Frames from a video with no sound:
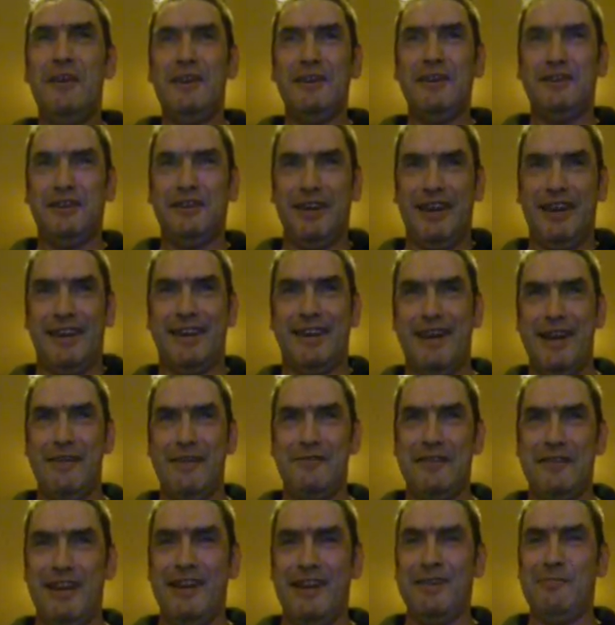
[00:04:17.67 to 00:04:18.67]
check out
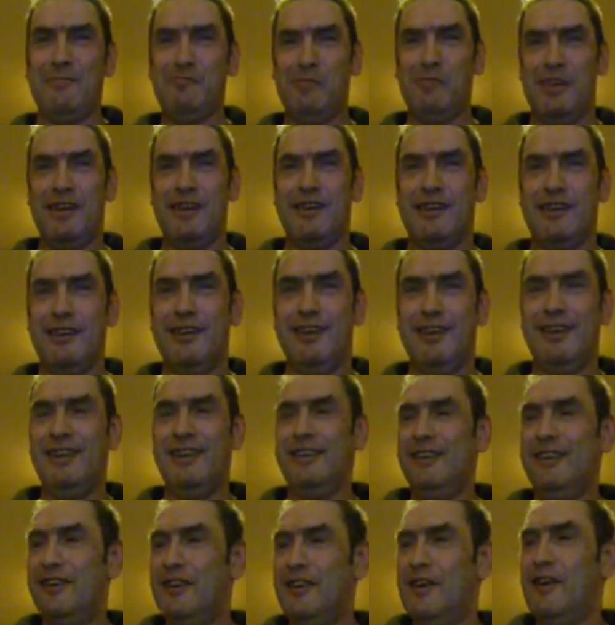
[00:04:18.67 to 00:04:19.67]
Night Pinky.
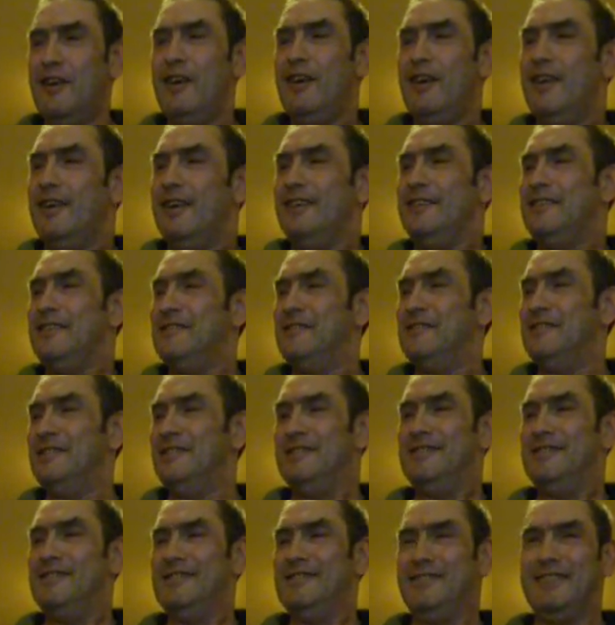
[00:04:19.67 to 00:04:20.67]
Oh
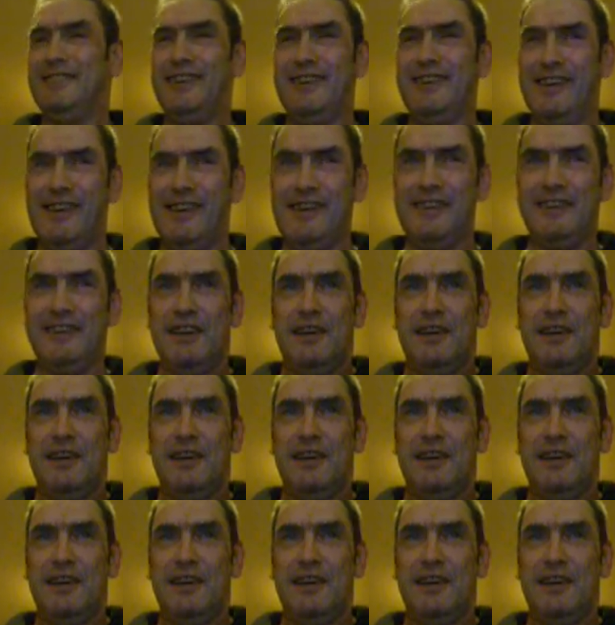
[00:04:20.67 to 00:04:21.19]
dear.